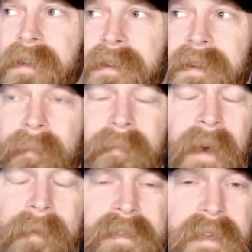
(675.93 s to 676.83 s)
Like, I'm,
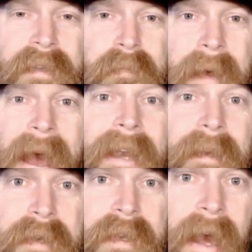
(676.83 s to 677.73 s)
I'm not saying it's bad
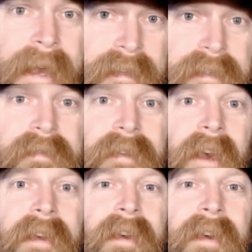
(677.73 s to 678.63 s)
to be nice,
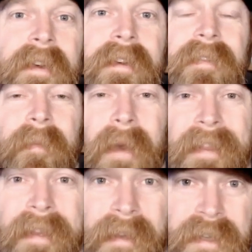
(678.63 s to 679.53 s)
okay? But I
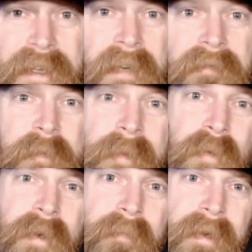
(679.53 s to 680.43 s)
think there's a difference
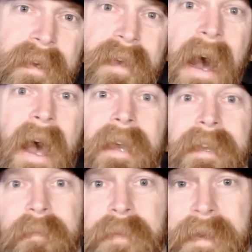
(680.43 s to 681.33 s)
between being
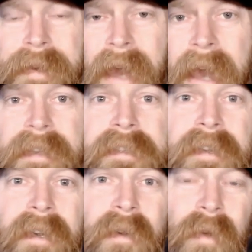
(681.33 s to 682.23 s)
kind and being nice.
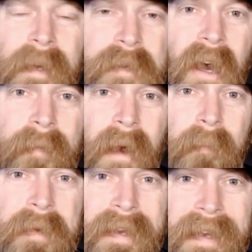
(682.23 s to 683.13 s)
When I'm talking
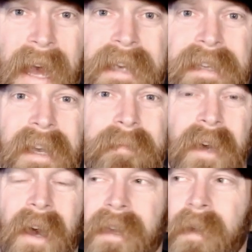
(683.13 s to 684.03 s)
about being nice, I'm
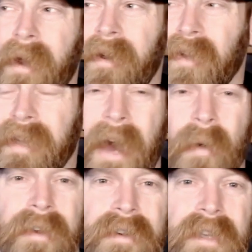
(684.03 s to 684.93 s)
talking about
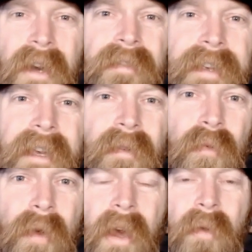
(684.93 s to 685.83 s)
allowing yourself to get
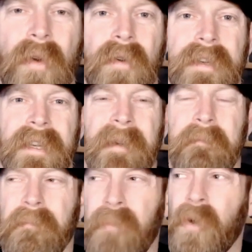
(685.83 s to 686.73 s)
railroaded, to get
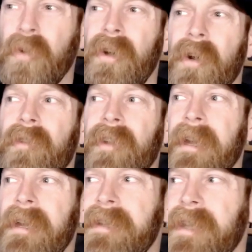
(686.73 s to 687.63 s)
bulldozed,
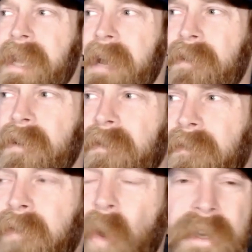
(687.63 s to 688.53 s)
to never
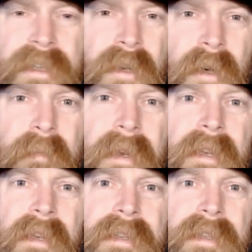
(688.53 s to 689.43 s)
voice your
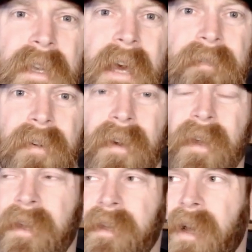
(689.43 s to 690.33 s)
opinion, to never
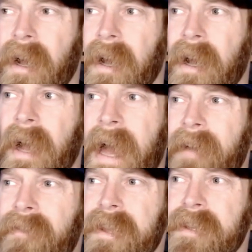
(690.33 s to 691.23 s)
uh,
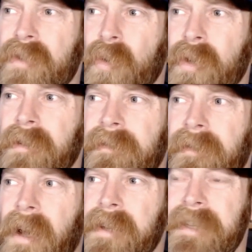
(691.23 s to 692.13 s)
have any sort of
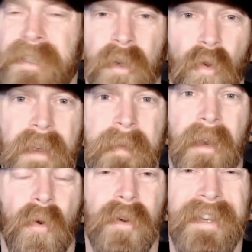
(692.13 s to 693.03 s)
uh,
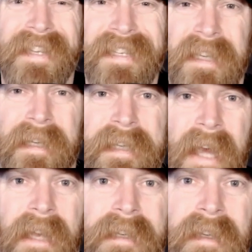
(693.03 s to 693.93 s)
disagreement or
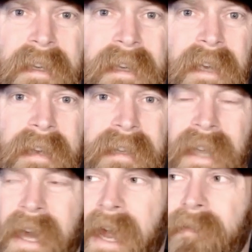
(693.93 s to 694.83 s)
discontent, and to
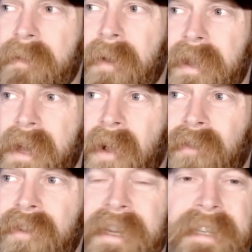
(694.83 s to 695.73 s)
let everybody else
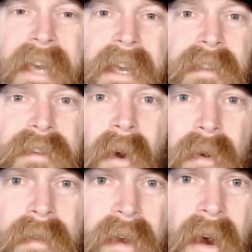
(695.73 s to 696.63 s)
dictate the
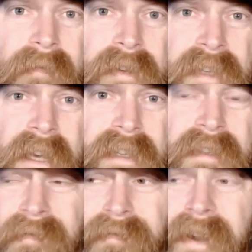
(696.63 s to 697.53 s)
tone of the
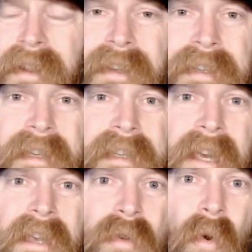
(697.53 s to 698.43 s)
conversations and frankly
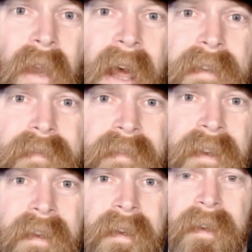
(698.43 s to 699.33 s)
dictate your life.
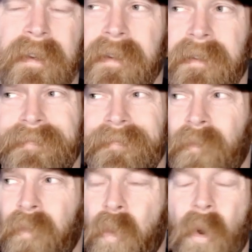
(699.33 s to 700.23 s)

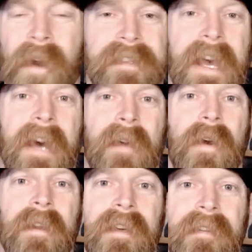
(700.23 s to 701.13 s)
What a sad way
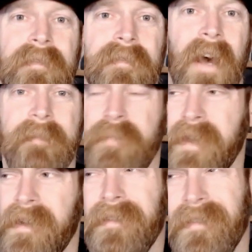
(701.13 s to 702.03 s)
to live. I've
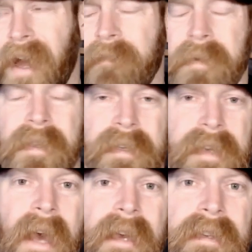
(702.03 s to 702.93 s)
been I've been this
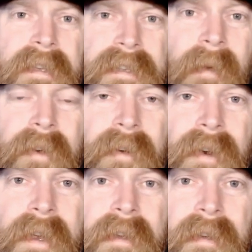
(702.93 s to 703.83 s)
guy to some
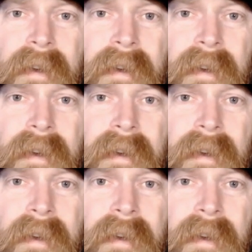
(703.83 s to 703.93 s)
degree.